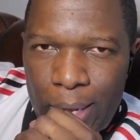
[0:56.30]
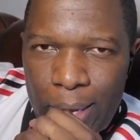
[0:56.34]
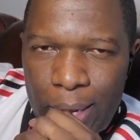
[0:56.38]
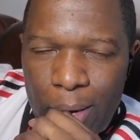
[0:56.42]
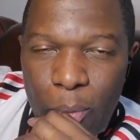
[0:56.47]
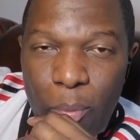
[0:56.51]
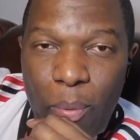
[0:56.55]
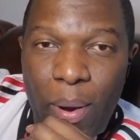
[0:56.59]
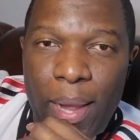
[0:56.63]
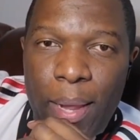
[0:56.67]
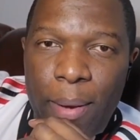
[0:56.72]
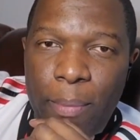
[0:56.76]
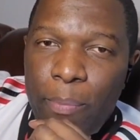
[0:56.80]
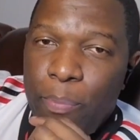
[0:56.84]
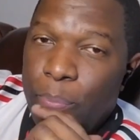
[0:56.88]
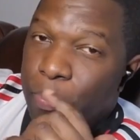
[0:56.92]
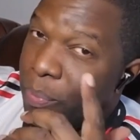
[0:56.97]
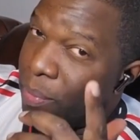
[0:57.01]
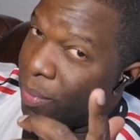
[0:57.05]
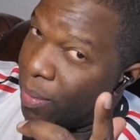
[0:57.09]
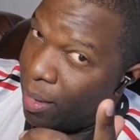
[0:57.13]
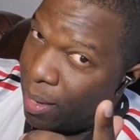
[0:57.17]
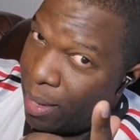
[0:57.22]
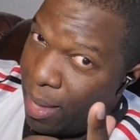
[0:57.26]
right?
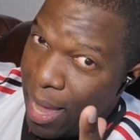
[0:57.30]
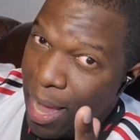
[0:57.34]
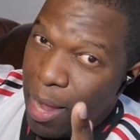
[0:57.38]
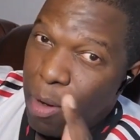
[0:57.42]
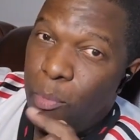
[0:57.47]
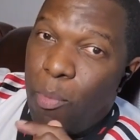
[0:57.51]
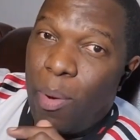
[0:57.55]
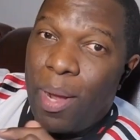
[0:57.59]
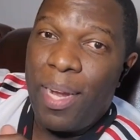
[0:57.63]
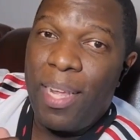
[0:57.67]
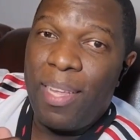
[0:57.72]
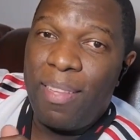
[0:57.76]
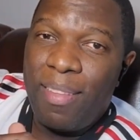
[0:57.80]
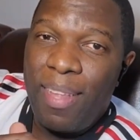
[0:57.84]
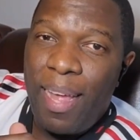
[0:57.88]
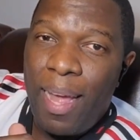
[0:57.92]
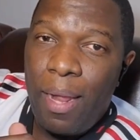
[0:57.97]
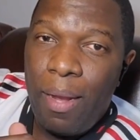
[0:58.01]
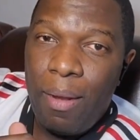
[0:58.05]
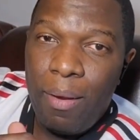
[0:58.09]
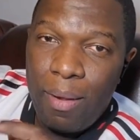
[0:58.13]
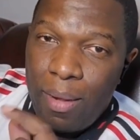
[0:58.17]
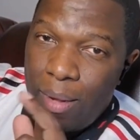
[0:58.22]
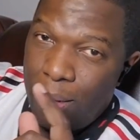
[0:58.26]
And what is
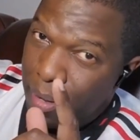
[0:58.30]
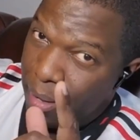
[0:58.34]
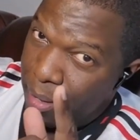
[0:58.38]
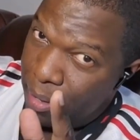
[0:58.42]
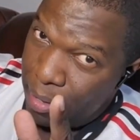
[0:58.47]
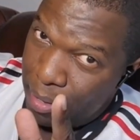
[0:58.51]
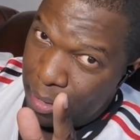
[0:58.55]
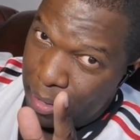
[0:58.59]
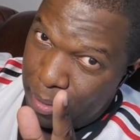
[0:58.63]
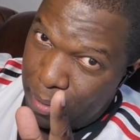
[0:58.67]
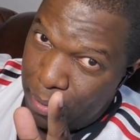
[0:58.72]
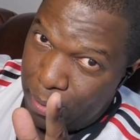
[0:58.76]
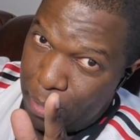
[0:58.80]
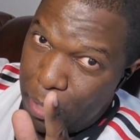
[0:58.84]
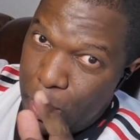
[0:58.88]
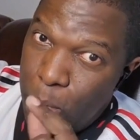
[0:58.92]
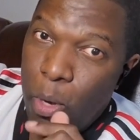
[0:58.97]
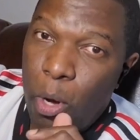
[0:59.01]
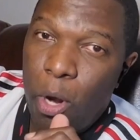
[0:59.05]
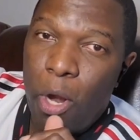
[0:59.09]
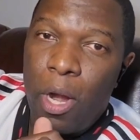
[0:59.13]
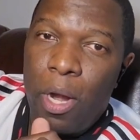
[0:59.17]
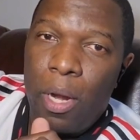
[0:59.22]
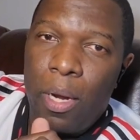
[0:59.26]
that?
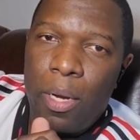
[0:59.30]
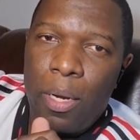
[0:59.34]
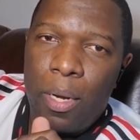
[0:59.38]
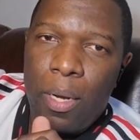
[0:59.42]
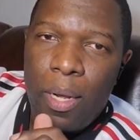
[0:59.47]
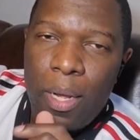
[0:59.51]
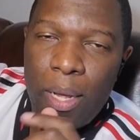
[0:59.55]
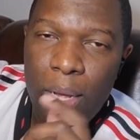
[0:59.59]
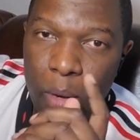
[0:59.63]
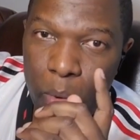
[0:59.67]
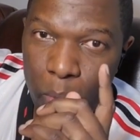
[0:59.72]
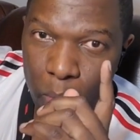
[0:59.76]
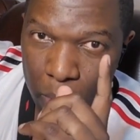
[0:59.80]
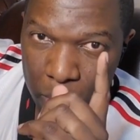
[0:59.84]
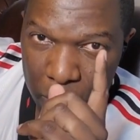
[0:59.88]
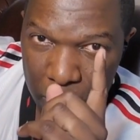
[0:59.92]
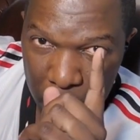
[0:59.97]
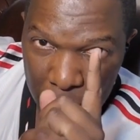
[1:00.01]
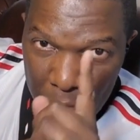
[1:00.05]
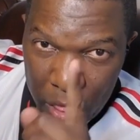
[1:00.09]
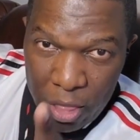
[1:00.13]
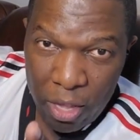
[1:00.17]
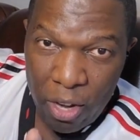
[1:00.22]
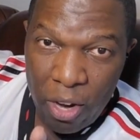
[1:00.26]
You heard. The
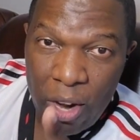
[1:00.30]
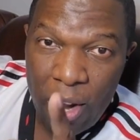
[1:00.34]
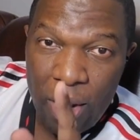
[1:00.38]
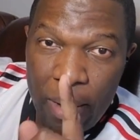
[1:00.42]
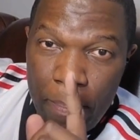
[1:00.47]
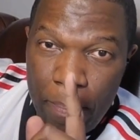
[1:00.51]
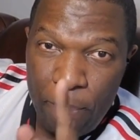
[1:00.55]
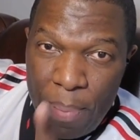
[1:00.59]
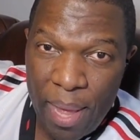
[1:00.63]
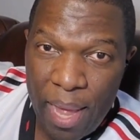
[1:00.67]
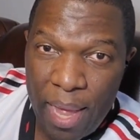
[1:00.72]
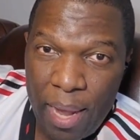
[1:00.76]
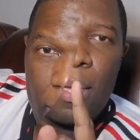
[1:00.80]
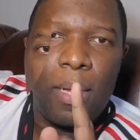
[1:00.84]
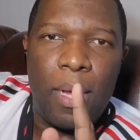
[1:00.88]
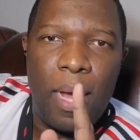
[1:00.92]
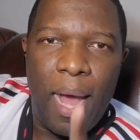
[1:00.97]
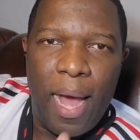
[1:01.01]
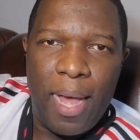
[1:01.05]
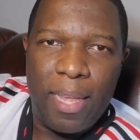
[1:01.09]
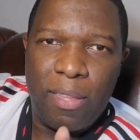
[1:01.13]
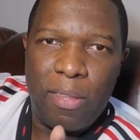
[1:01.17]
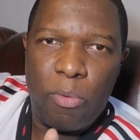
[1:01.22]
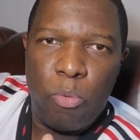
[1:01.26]
third bid,
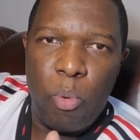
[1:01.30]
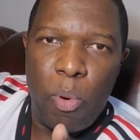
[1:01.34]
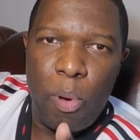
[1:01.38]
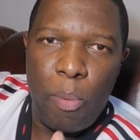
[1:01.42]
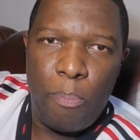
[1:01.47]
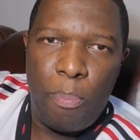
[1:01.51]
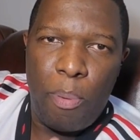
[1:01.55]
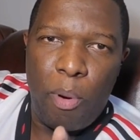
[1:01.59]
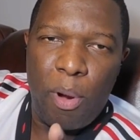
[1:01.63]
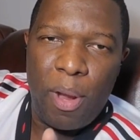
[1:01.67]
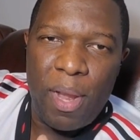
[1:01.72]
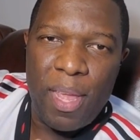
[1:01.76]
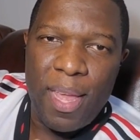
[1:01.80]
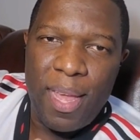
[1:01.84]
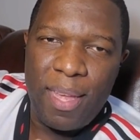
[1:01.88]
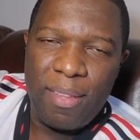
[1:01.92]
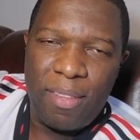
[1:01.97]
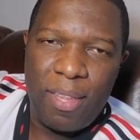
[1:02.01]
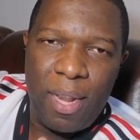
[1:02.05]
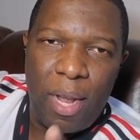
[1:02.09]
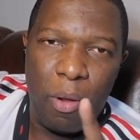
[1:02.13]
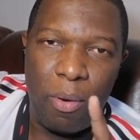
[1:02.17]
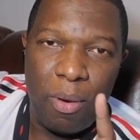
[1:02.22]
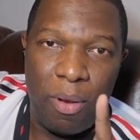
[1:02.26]
as reported
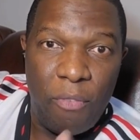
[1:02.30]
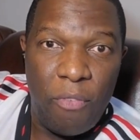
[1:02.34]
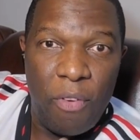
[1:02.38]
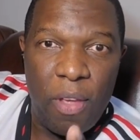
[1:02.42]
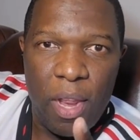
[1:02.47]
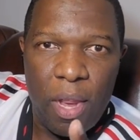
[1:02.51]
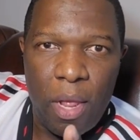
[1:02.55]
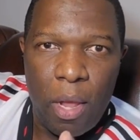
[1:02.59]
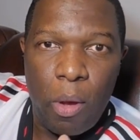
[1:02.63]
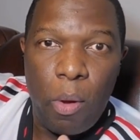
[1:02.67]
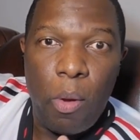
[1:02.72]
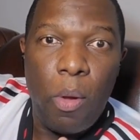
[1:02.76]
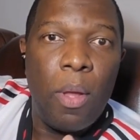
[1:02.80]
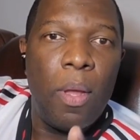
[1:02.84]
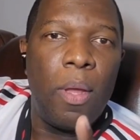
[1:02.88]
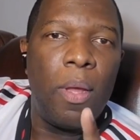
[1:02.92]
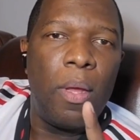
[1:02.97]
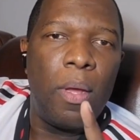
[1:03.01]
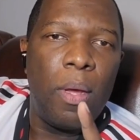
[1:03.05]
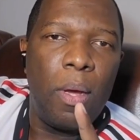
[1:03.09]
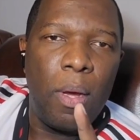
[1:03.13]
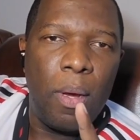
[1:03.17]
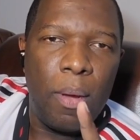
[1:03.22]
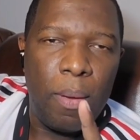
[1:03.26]
yesterday on the video,
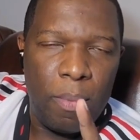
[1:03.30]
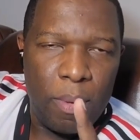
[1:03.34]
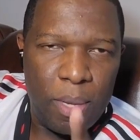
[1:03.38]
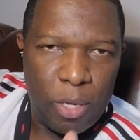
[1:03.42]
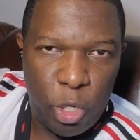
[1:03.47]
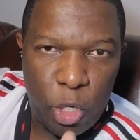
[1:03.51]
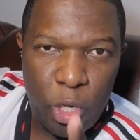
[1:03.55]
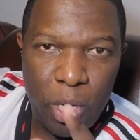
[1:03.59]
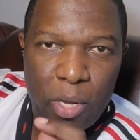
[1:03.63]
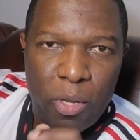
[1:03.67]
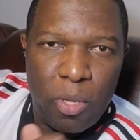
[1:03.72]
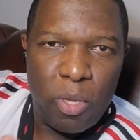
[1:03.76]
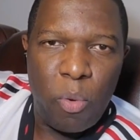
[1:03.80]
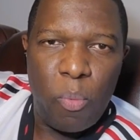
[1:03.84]
Chelsea